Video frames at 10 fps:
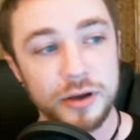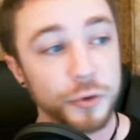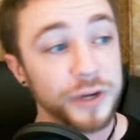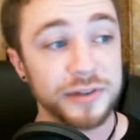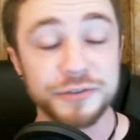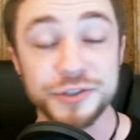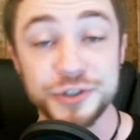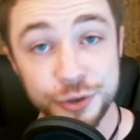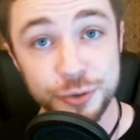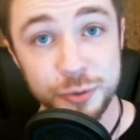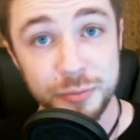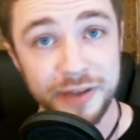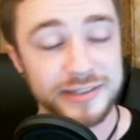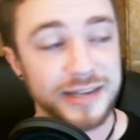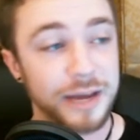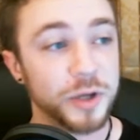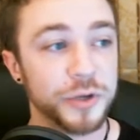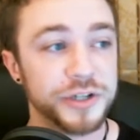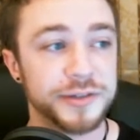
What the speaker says: or even level 2 by the time they reach the